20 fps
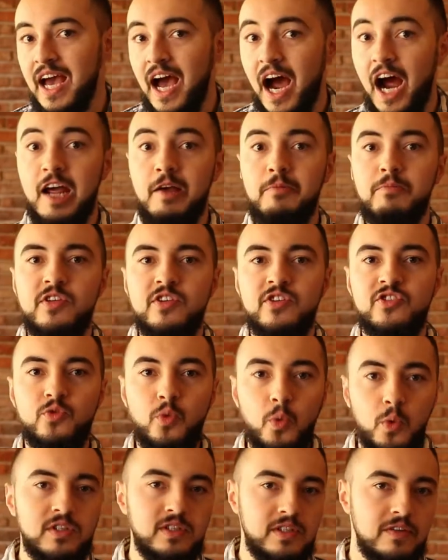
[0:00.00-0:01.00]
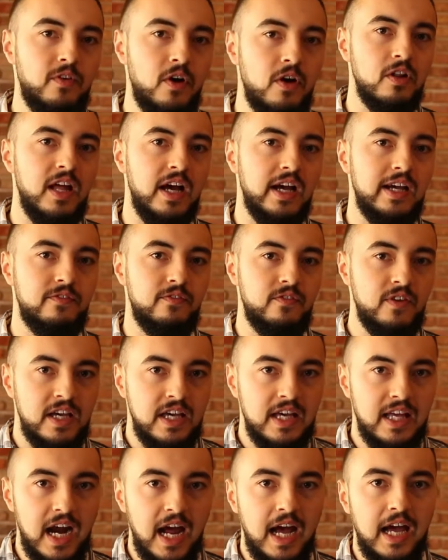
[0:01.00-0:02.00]
I am the source of life,
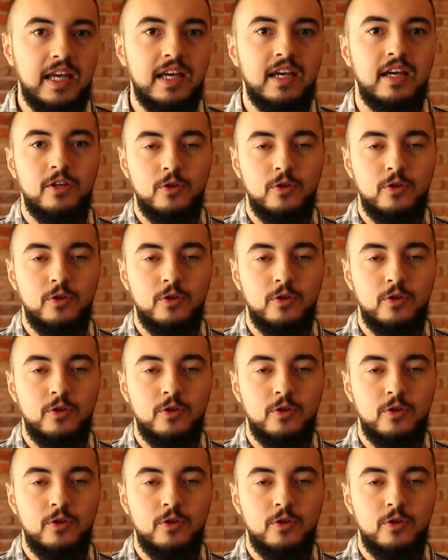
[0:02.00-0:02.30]
and I